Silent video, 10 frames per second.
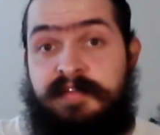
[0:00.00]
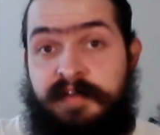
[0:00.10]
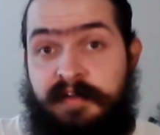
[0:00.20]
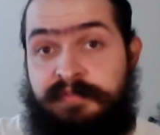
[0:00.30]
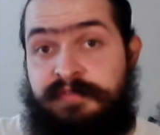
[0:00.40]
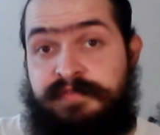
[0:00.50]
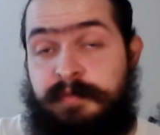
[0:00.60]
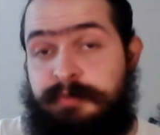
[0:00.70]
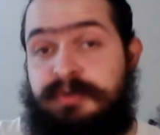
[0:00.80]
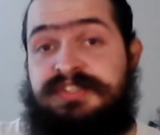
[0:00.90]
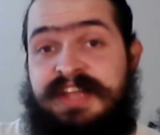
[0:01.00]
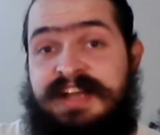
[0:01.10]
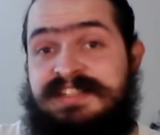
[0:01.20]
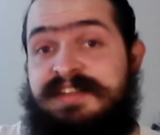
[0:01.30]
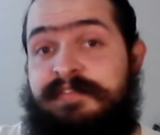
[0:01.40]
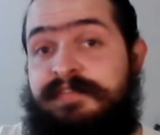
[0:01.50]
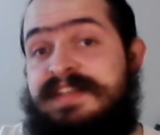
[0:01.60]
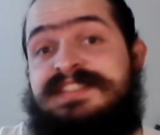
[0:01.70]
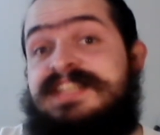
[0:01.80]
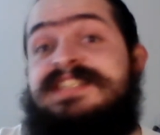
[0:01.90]
a person that is fit
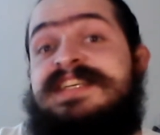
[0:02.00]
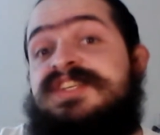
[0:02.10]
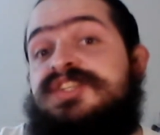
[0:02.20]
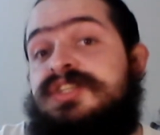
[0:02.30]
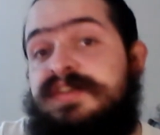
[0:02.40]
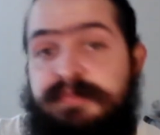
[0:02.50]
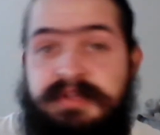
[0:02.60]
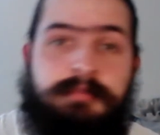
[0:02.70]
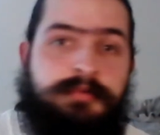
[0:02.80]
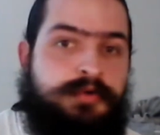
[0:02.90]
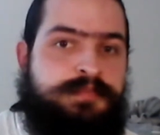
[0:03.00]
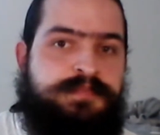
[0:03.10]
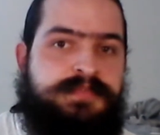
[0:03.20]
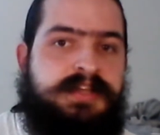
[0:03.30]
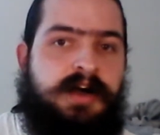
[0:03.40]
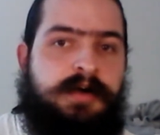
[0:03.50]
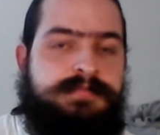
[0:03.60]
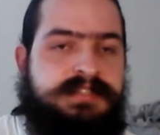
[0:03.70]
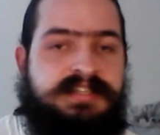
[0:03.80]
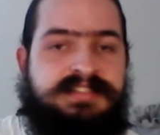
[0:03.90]
to teach people. You know,
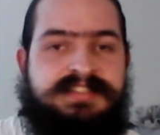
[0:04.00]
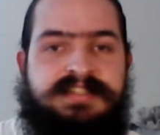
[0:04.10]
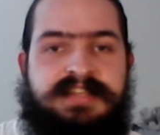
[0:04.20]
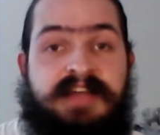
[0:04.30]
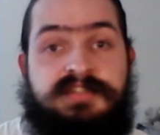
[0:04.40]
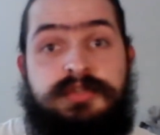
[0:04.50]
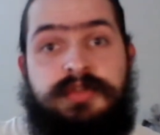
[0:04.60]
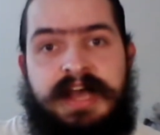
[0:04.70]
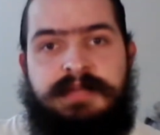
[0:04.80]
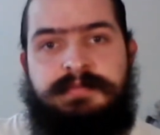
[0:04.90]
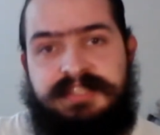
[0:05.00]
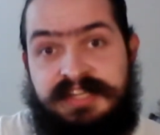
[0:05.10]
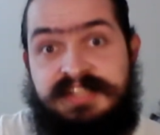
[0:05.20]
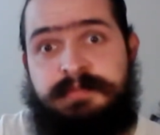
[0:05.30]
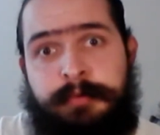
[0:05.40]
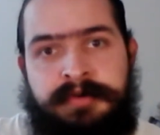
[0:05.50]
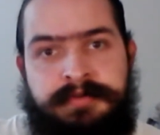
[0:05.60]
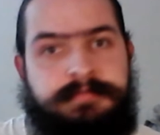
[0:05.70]
because you have to do that because that's important.